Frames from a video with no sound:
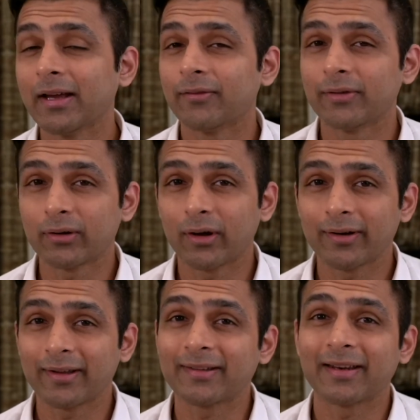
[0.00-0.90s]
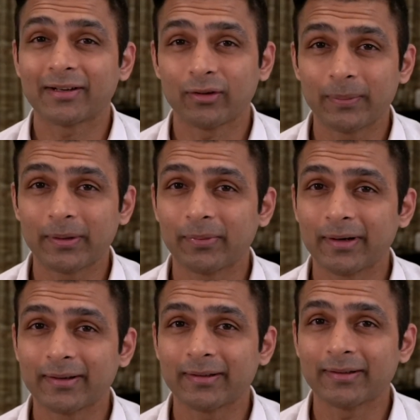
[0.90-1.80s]
we call it as an ectopic
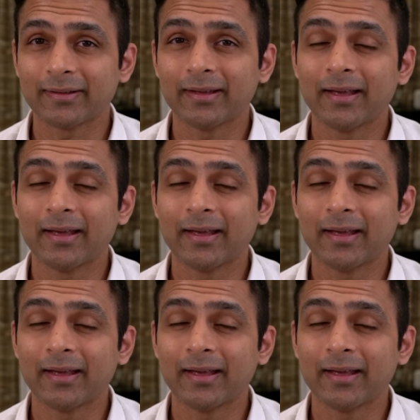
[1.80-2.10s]
pregnancy